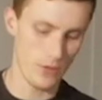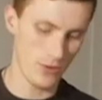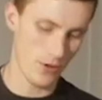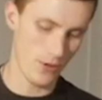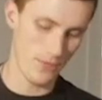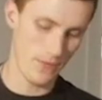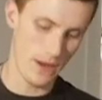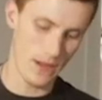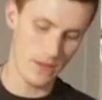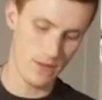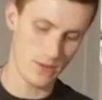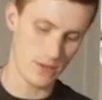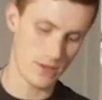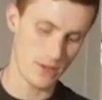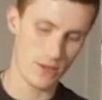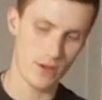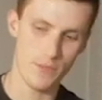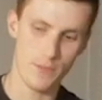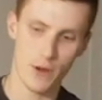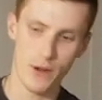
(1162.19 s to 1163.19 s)
Go find those
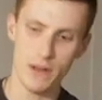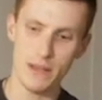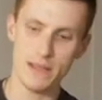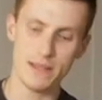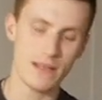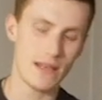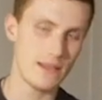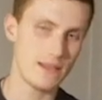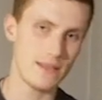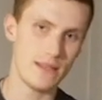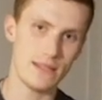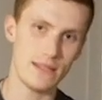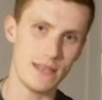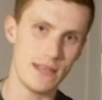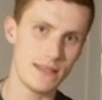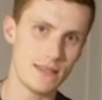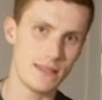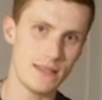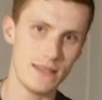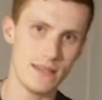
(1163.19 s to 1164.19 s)
third-party sites that
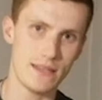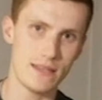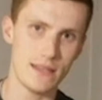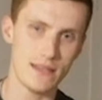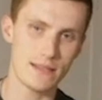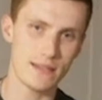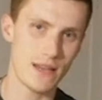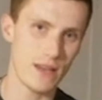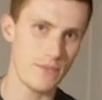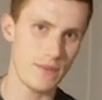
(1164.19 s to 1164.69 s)
test these things out,